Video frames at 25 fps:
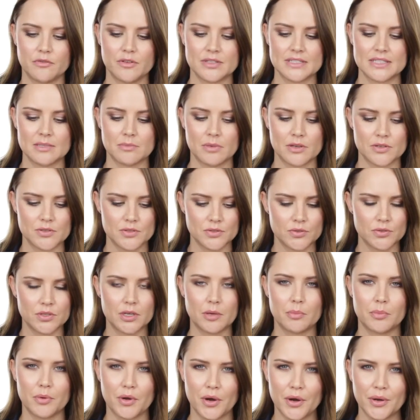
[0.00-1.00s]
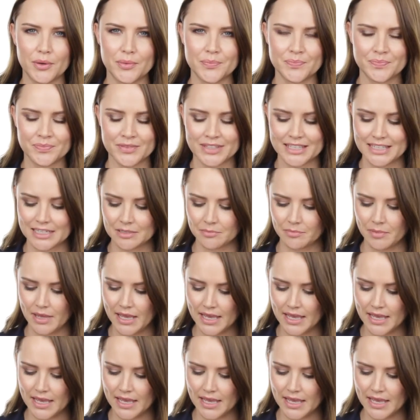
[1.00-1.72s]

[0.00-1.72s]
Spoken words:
fits in my Zooka Pro kit